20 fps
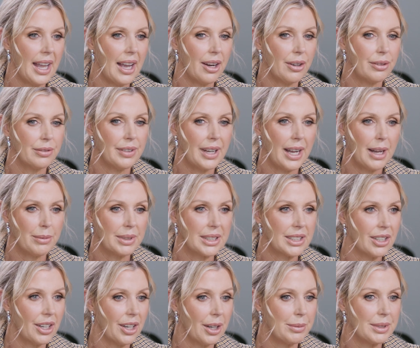Our family
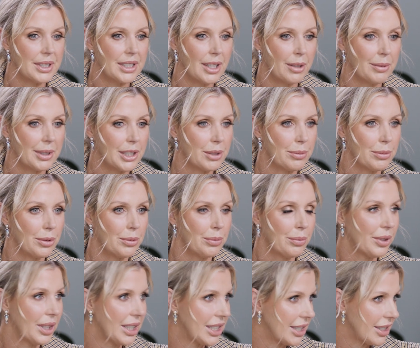time is so much more
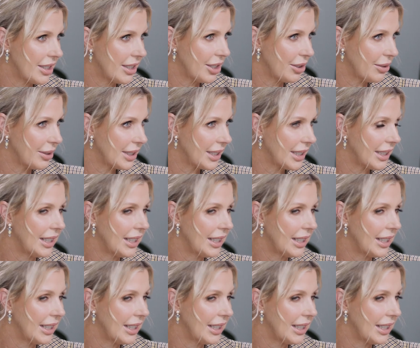precious to us.